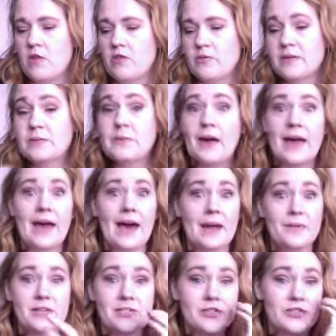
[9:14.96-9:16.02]
reason why I had
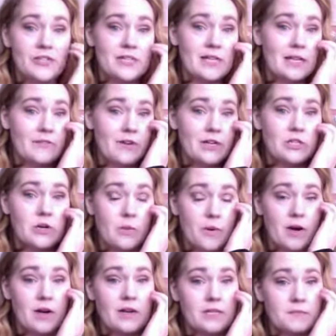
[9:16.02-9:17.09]
my surgery at the end of
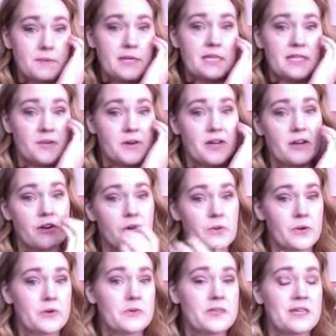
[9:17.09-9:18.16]
October is because I went on a
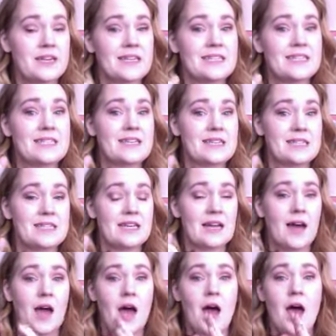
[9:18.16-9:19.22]
cruise, and I decided
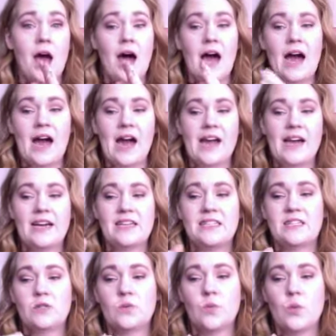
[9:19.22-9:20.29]
that I
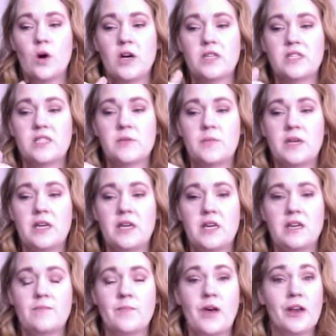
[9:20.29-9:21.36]
didn't want to
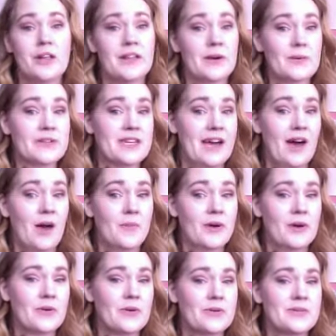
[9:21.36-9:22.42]
be on a liquid diet on my
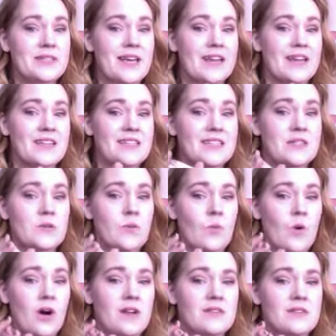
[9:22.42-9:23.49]
cruise, and I didn't
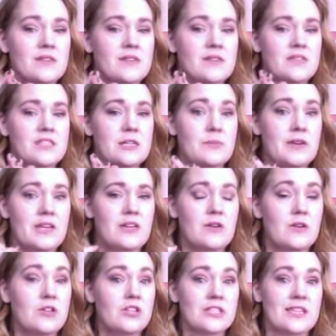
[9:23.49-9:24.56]
want to
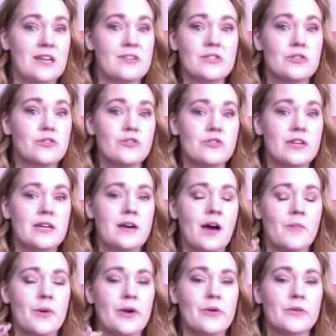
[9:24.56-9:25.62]
be just out of surgery
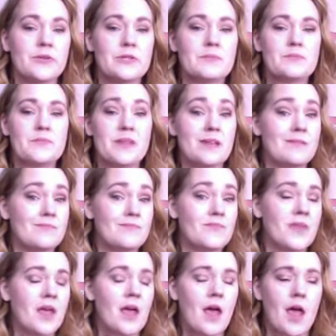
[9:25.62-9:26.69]
on my cruise. And
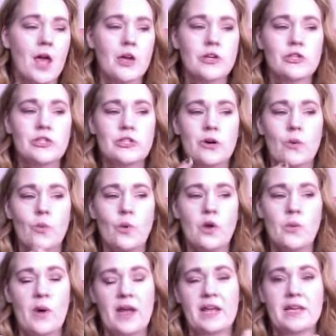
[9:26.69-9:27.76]
so we
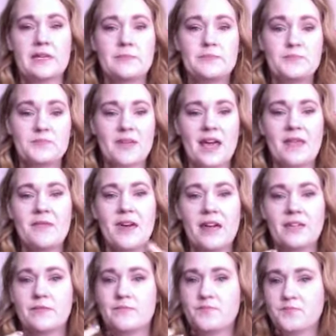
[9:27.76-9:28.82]
waited, and
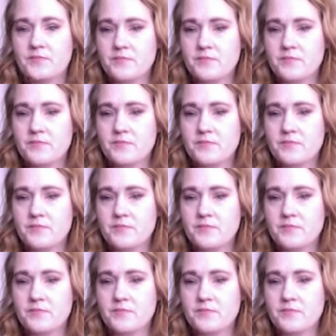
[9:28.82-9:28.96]
then